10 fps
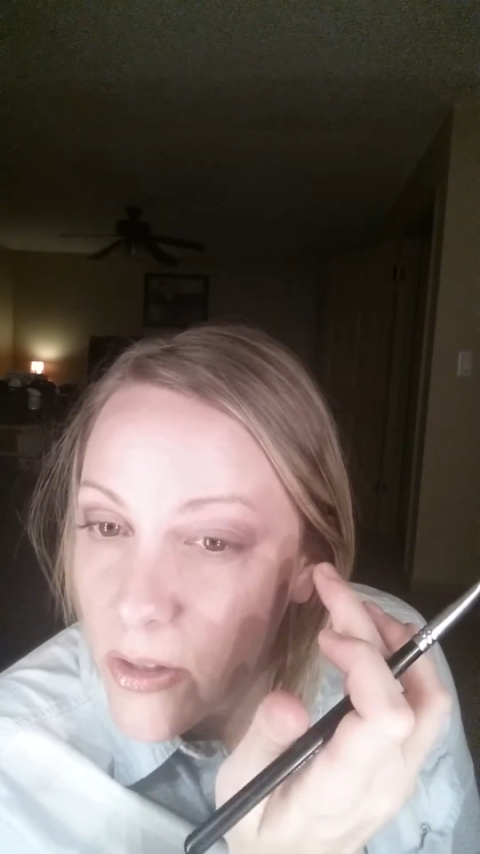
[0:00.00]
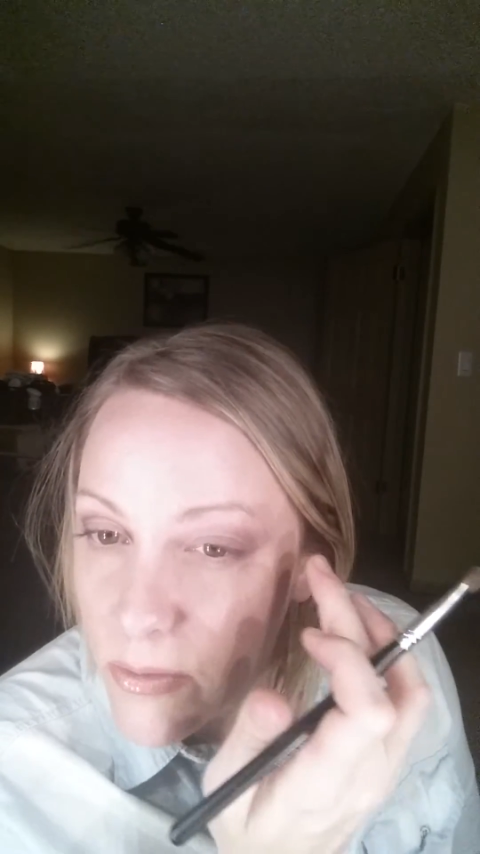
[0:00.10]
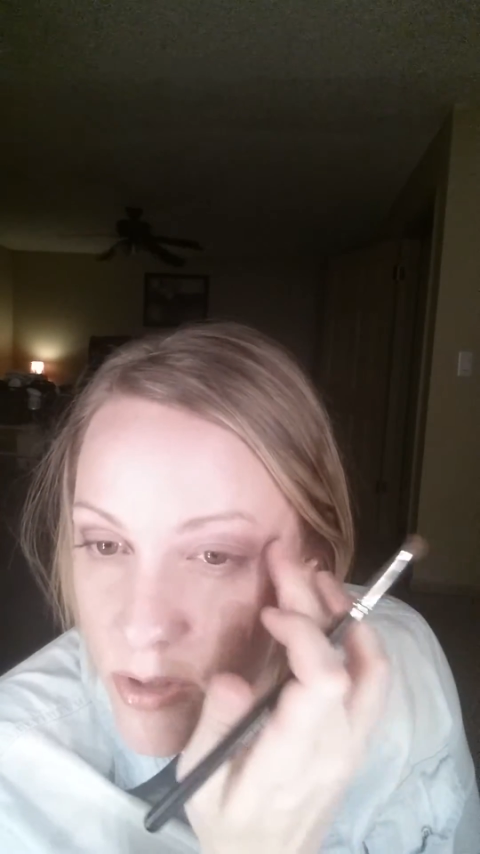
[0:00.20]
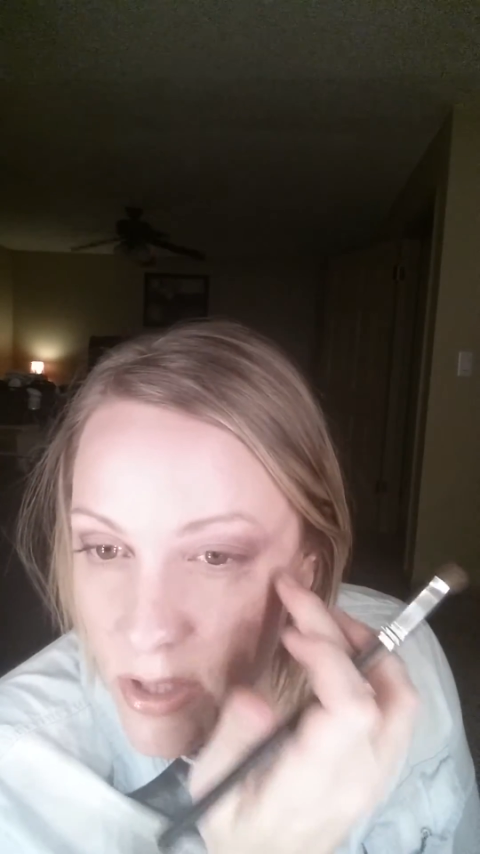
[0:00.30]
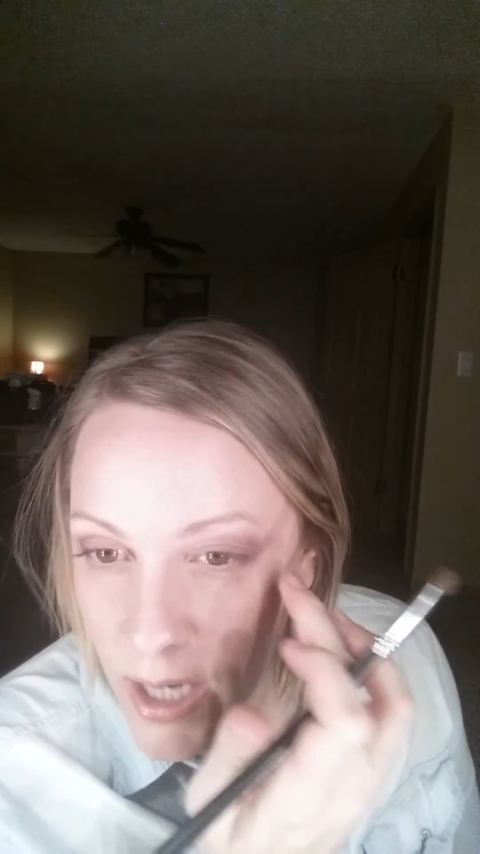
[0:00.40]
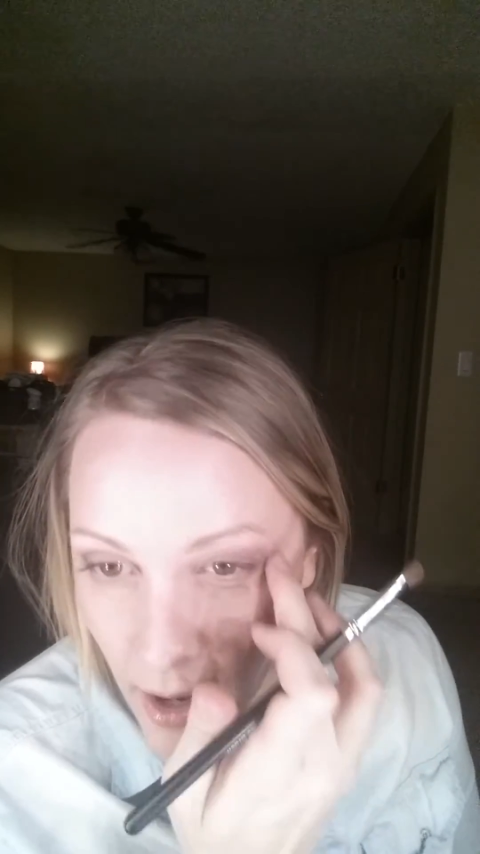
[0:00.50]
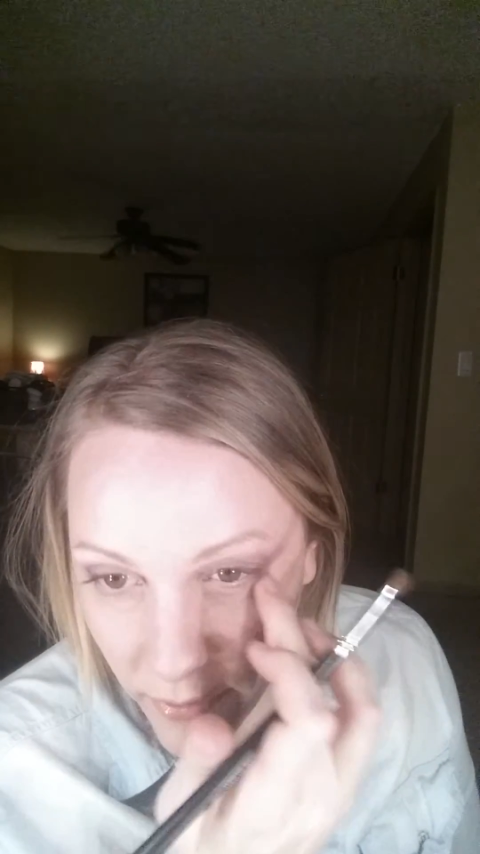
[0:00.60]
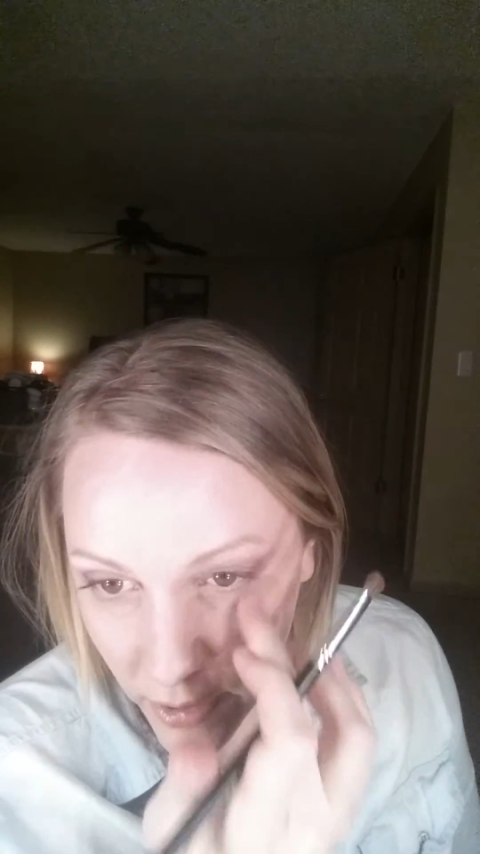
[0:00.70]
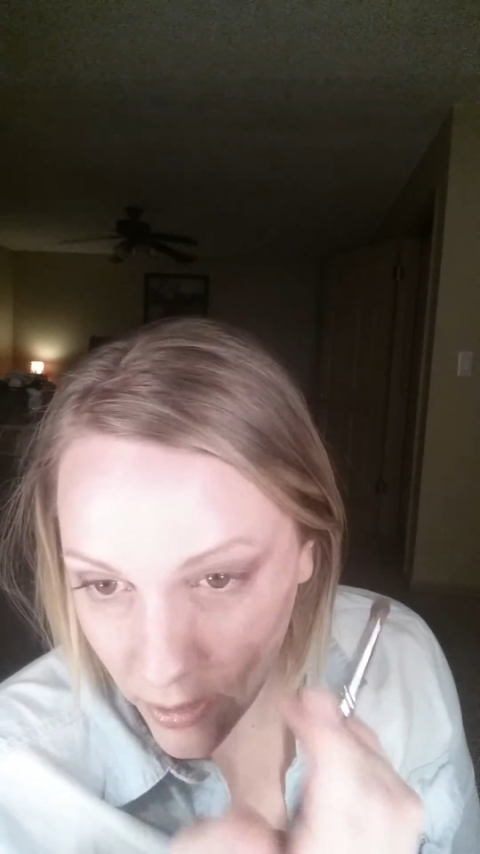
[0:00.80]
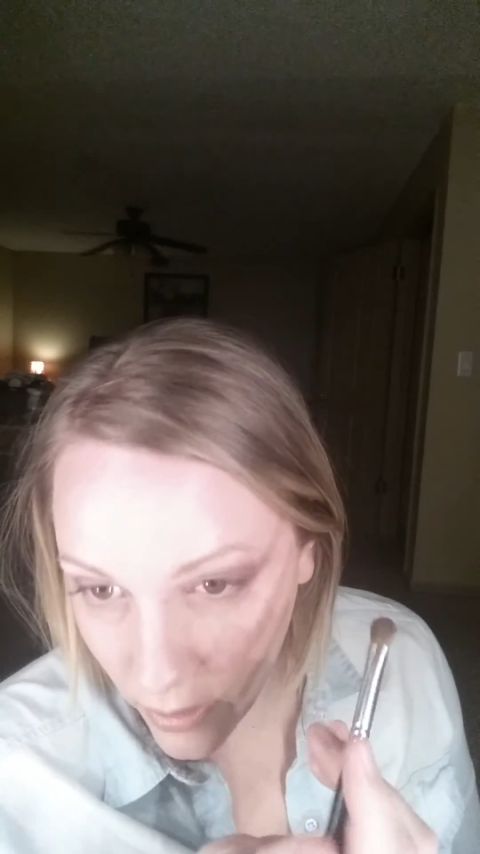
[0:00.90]
You just
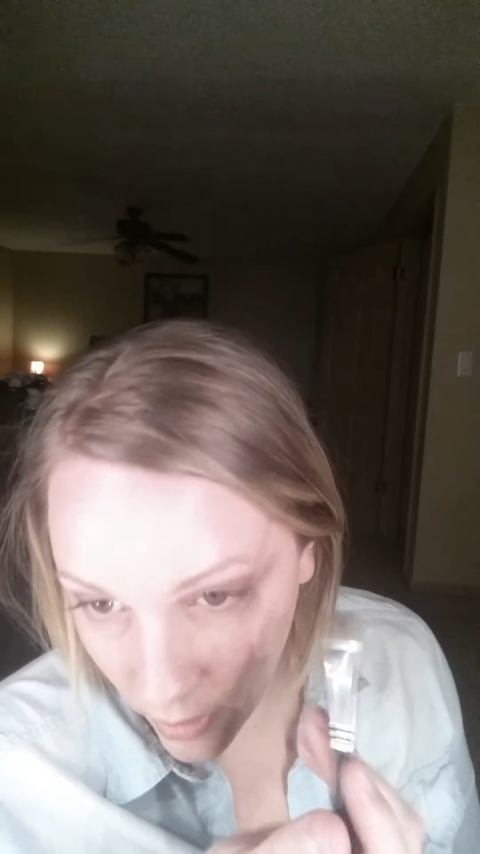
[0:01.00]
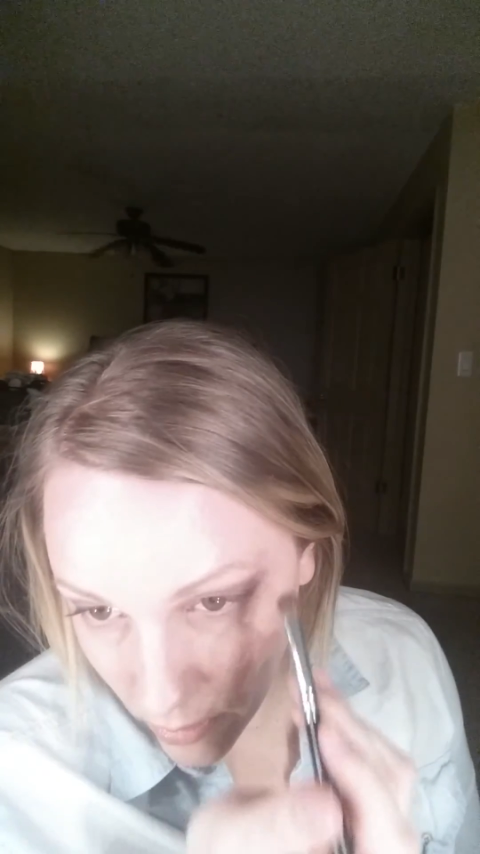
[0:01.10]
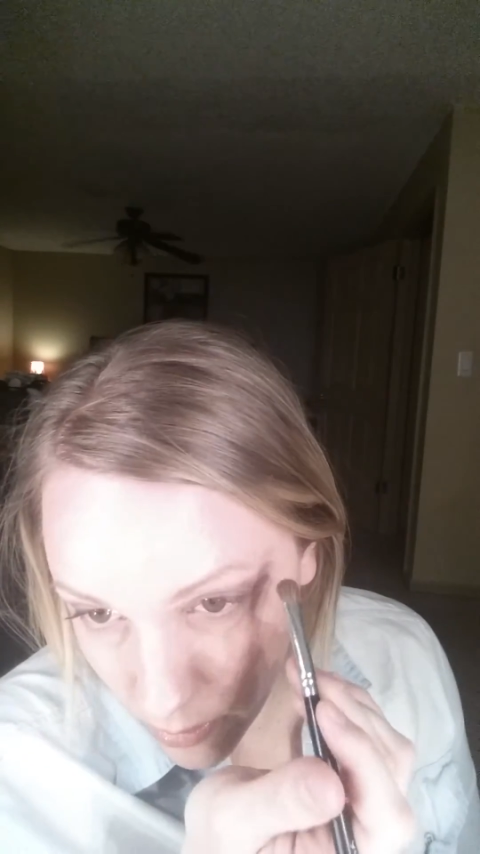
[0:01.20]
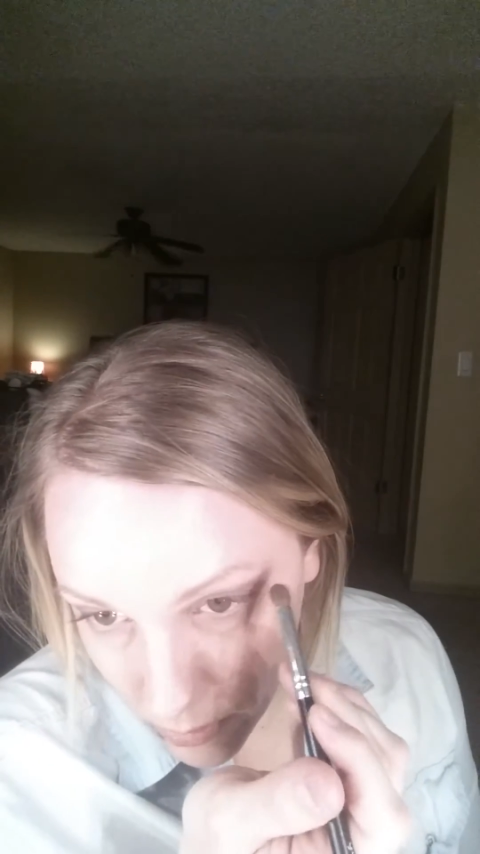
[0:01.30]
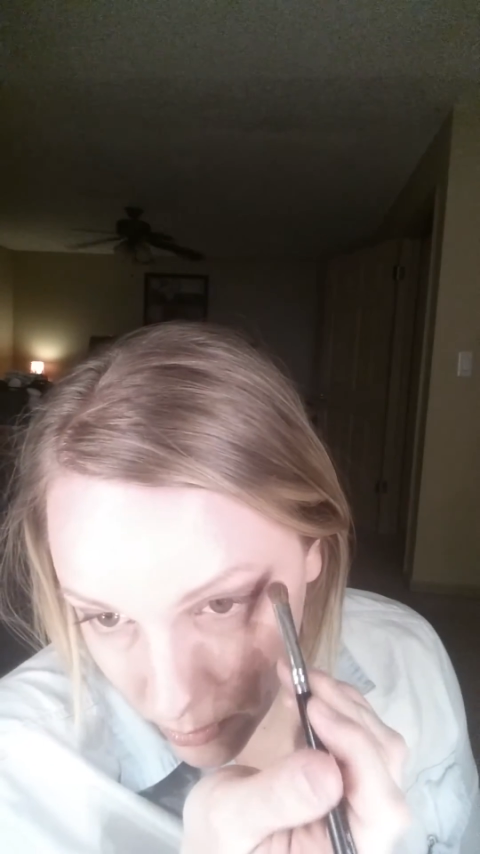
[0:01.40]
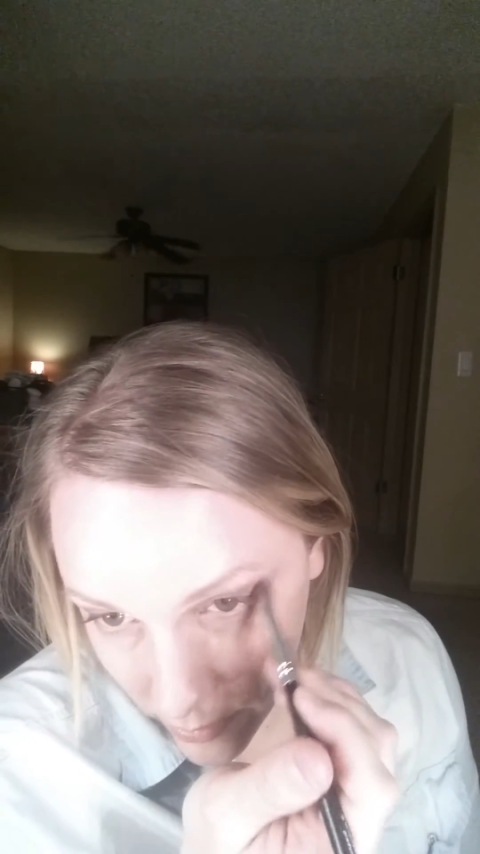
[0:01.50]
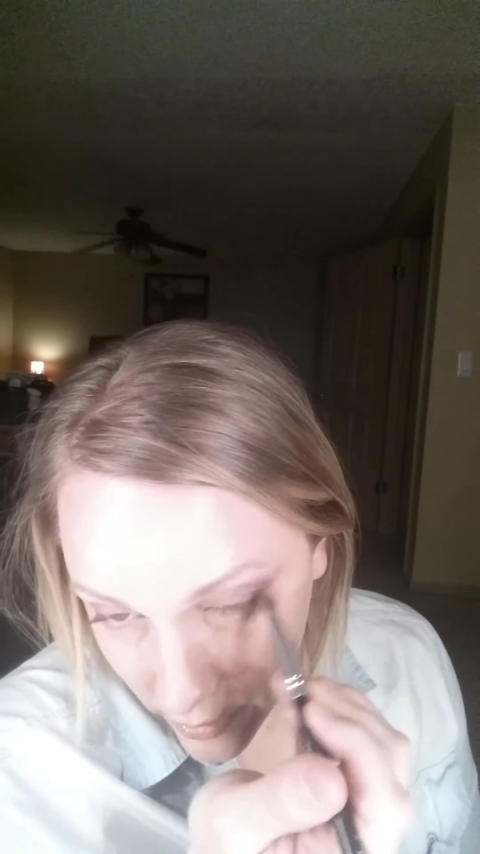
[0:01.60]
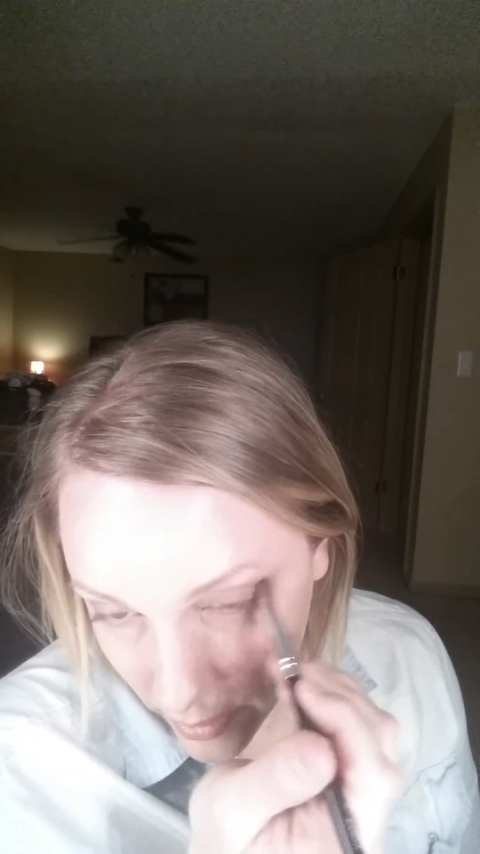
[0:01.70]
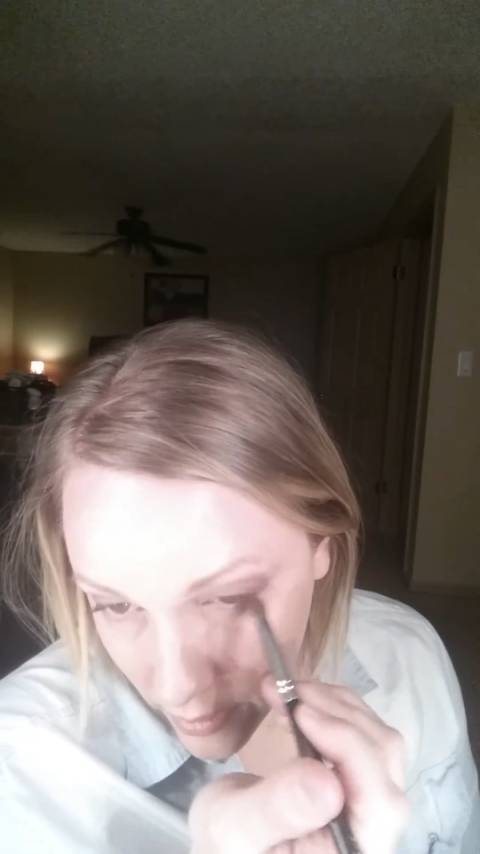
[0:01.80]
have to know